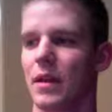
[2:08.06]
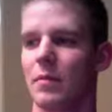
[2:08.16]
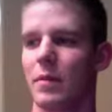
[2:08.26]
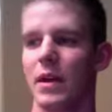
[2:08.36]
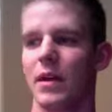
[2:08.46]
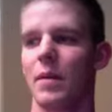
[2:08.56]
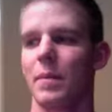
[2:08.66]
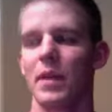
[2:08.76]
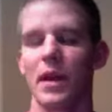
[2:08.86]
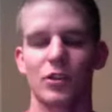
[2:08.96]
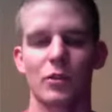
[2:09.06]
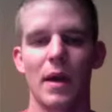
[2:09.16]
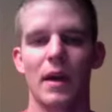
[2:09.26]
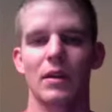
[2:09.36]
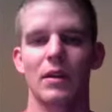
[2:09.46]
pick up
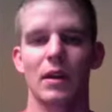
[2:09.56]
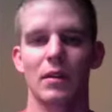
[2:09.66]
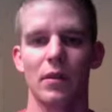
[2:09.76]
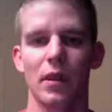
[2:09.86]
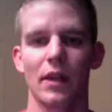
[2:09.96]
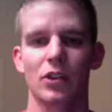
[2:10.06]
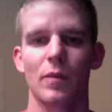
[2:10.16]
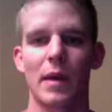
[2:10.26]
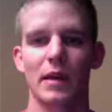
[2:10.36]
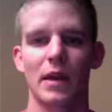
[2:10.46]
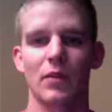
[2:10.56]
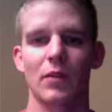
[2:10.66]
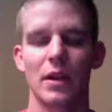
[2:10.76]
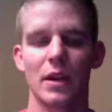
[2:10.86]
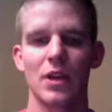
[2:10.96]
electromagnetic
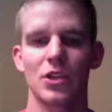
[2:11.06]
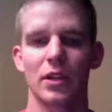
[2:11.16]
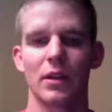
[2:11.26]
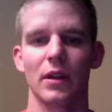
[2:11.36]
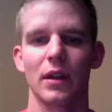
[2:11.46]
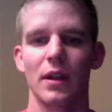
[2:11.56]
radiation.